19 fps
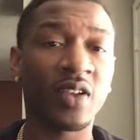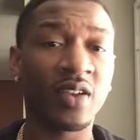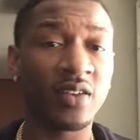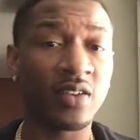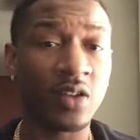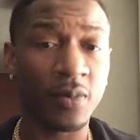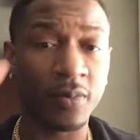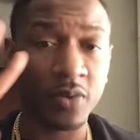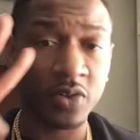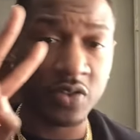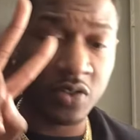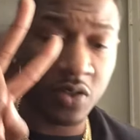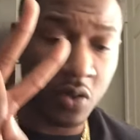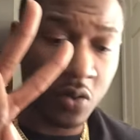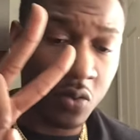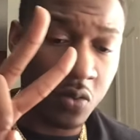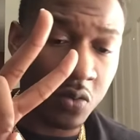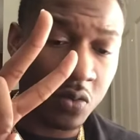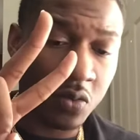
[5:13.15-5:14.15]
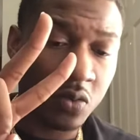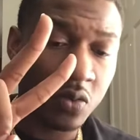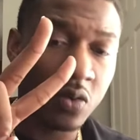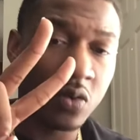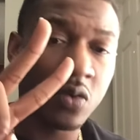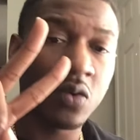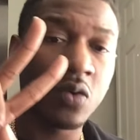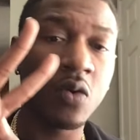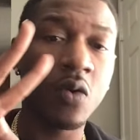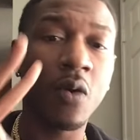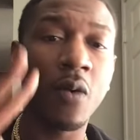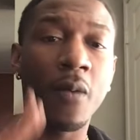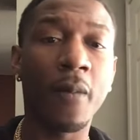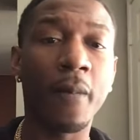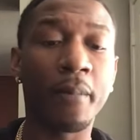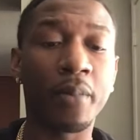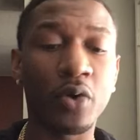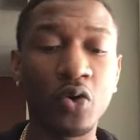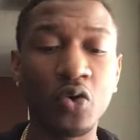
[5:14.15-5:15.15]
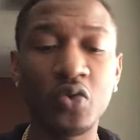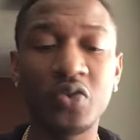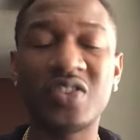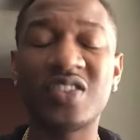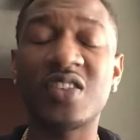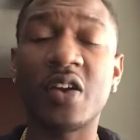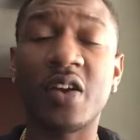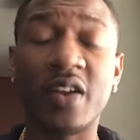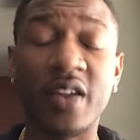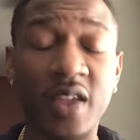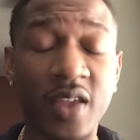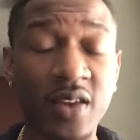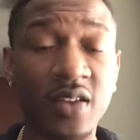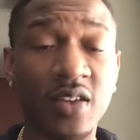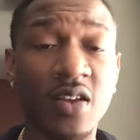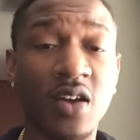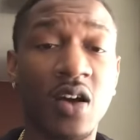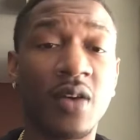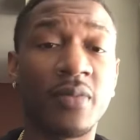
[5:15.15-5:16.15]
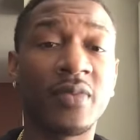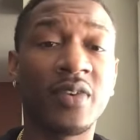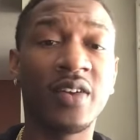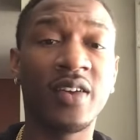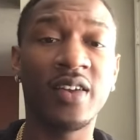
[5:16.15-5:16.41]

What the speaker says: Number two, boost your income.